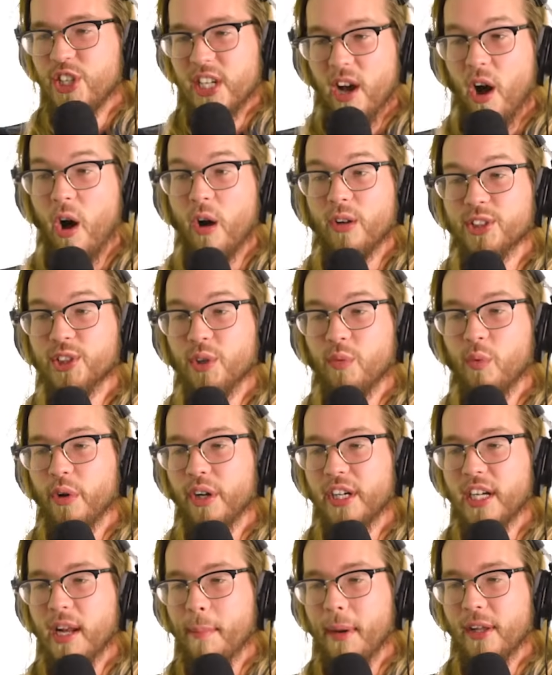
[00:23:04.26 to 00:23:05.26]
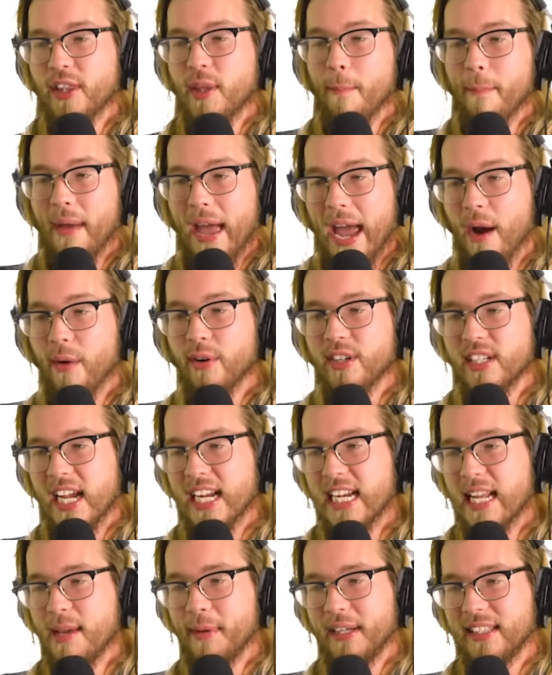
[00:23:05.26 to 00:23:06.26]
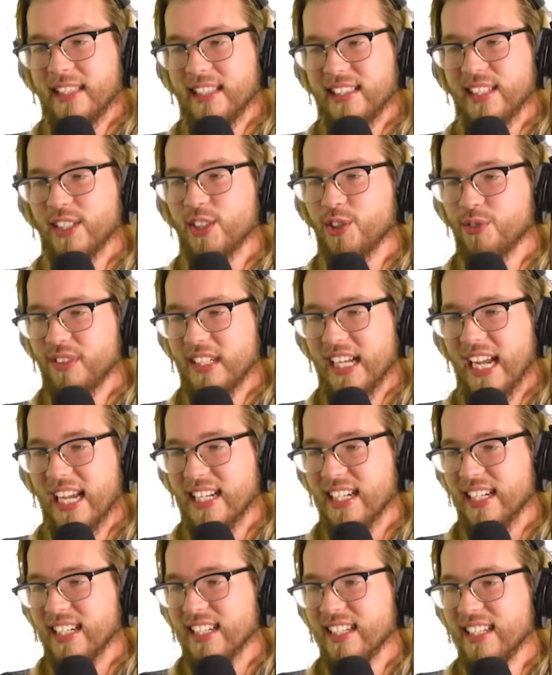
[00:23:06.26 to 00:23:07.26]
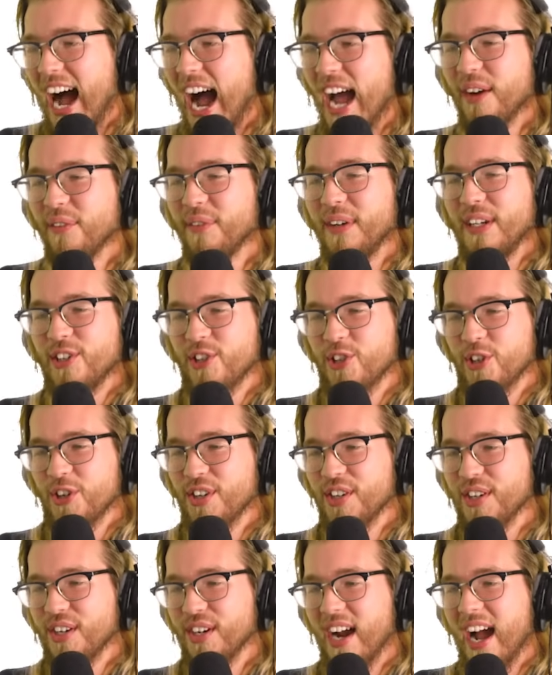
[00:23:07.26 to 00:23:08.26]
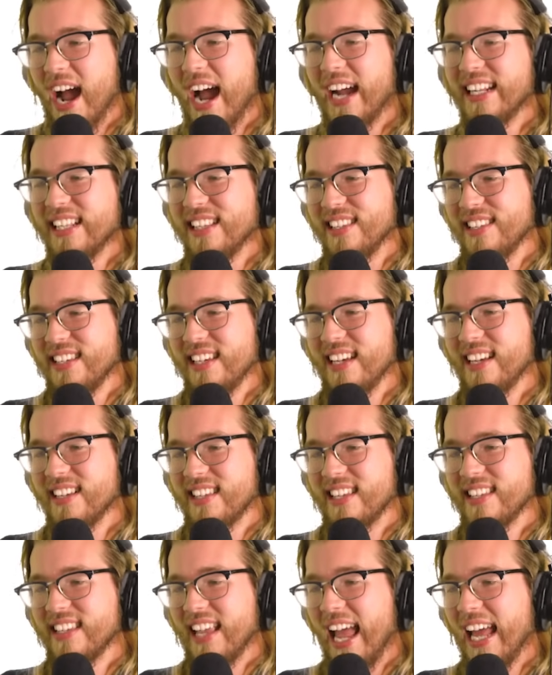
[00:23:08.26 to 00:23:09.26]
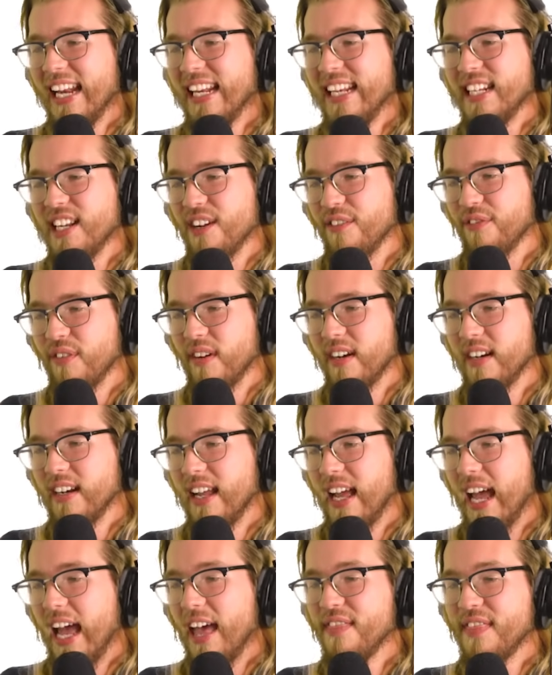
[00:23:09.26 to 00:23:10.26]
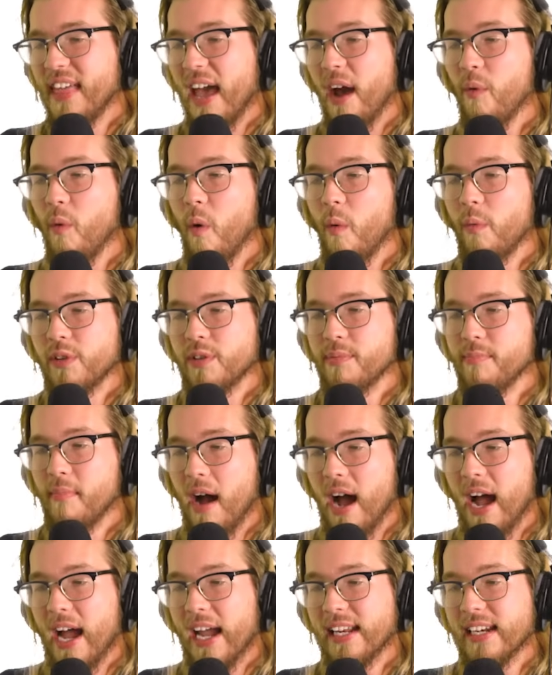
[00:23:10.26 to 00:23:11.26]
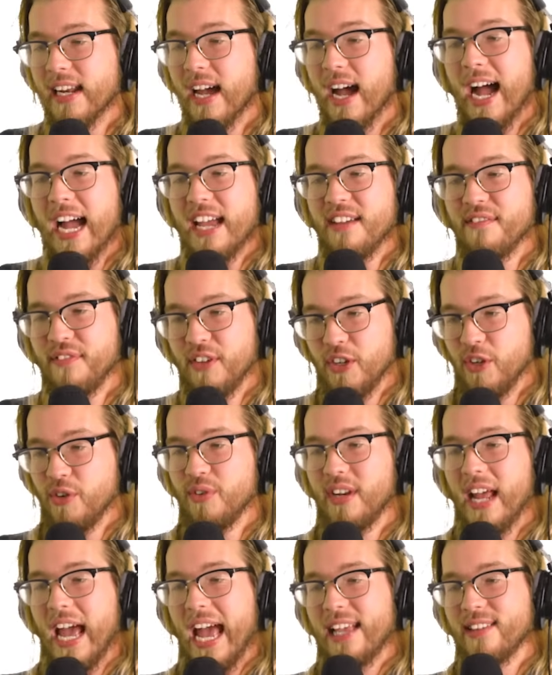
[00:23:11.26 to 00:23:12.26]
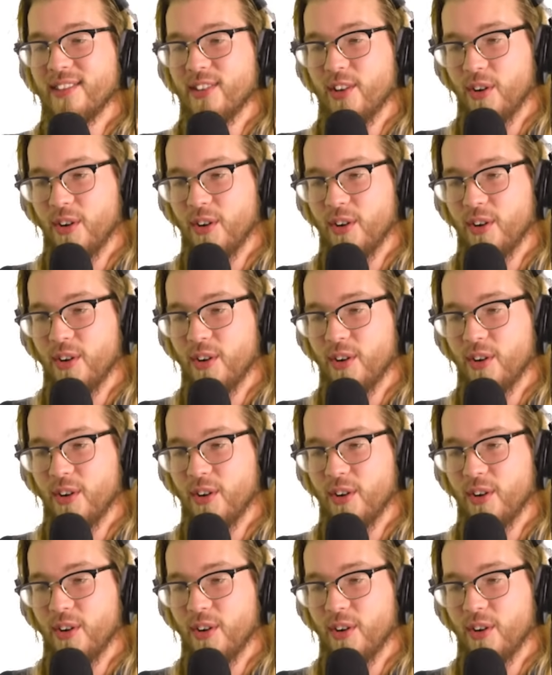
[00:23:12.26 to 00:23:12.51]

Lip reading: She also worried about the power dynamic that this created. I reassured her I didn't see us as any different and that what was mine, I viewed as